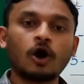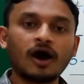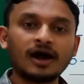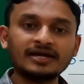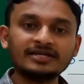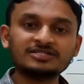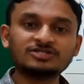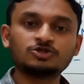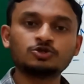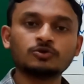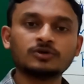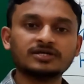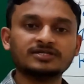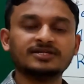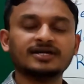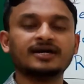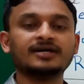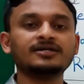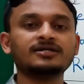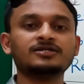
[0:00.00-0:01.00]
joined
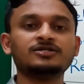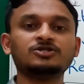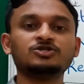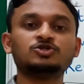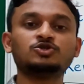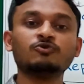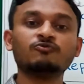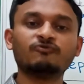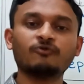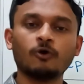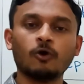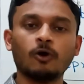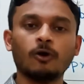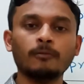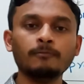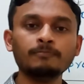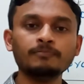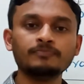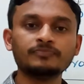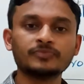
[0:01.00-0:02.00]
together to
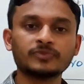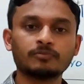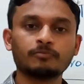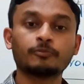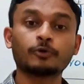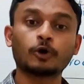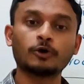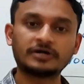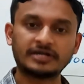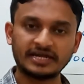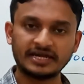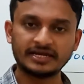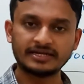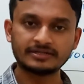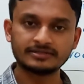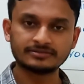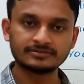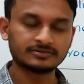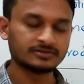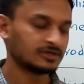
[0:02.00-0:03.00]
form
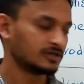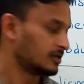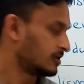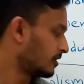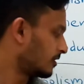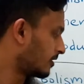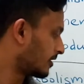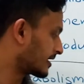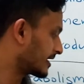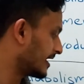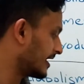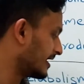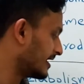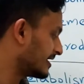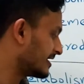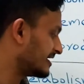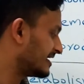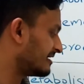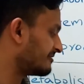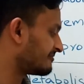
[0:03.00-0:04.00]
protein.
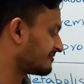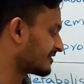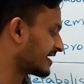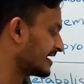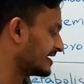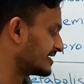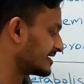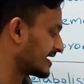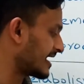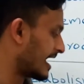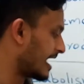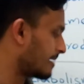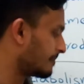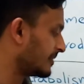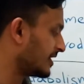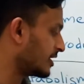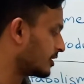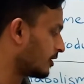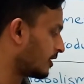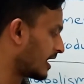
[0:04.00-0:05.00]
Okay, different
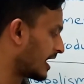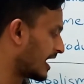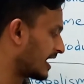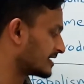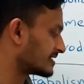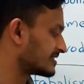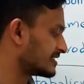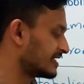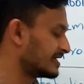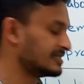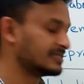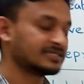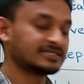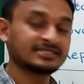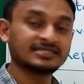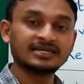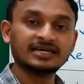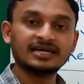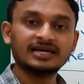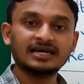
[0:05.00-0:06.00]
amino
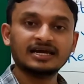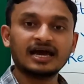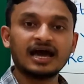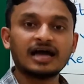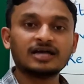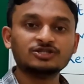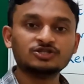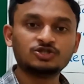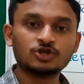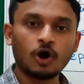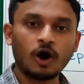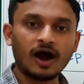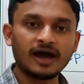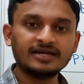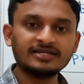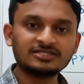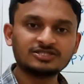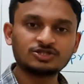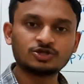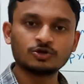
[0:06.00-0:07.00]
acids
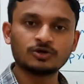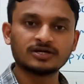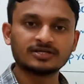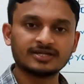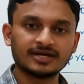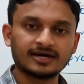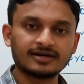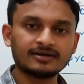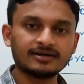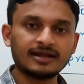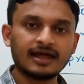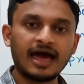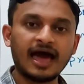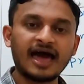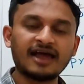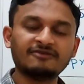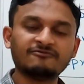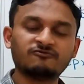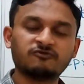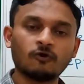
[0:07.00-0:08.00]
joined together
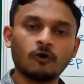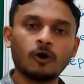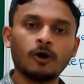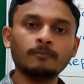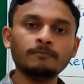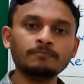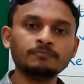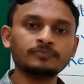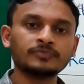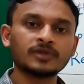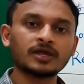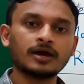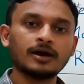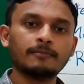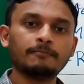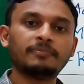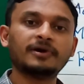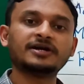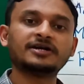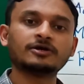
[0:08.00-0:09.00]
and form
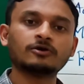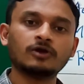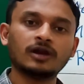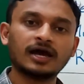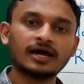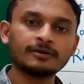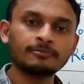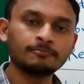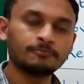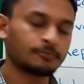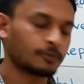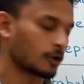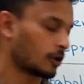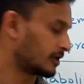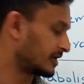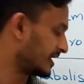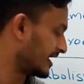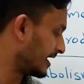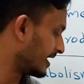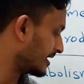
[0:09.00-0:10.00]
particular
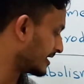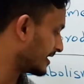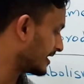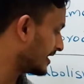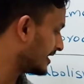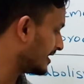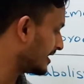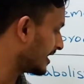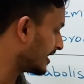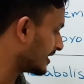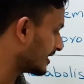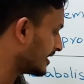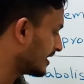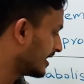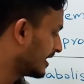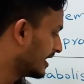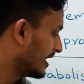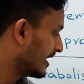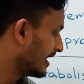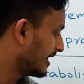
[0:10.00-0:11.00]
protein.
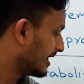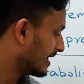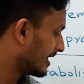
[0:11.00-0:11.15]
Here